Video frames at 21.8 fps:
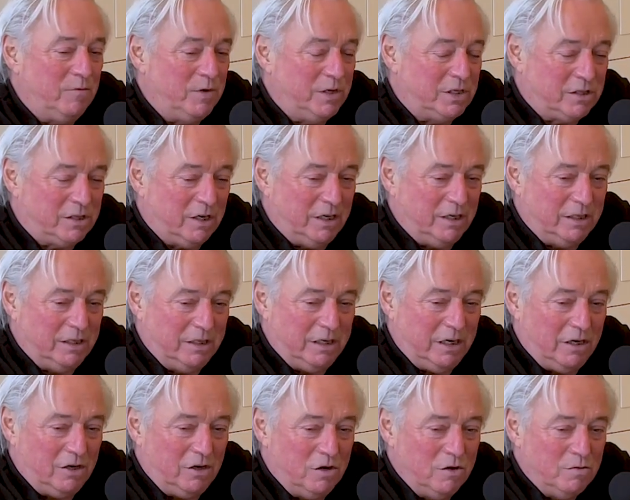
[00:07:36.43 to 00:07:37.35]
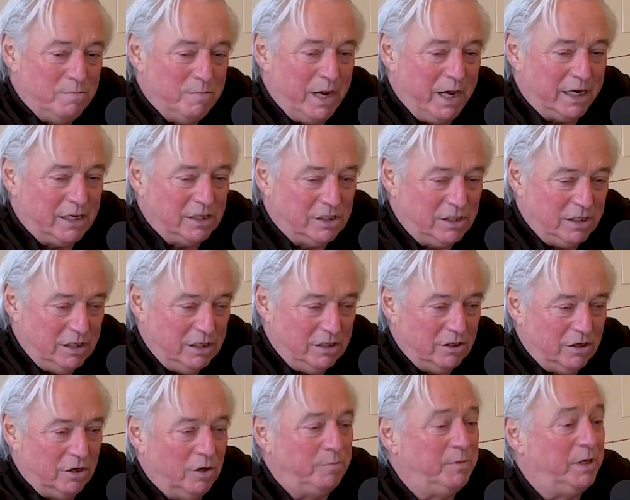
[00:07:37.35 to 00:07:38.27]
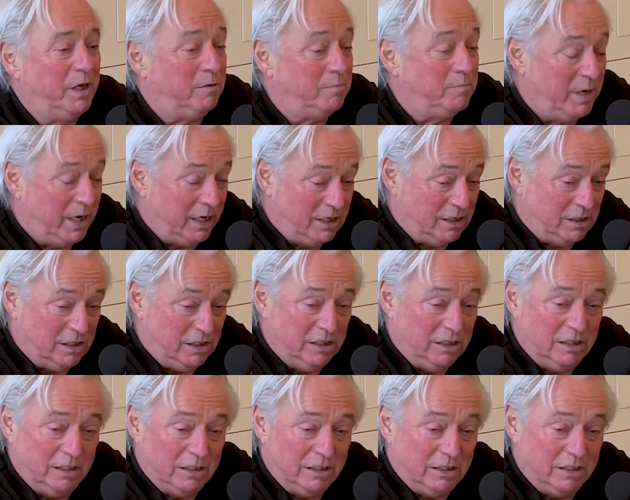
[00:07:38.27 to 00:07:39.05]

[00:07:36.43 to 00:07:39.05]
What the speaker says: we started our own magazine, Update Magazine.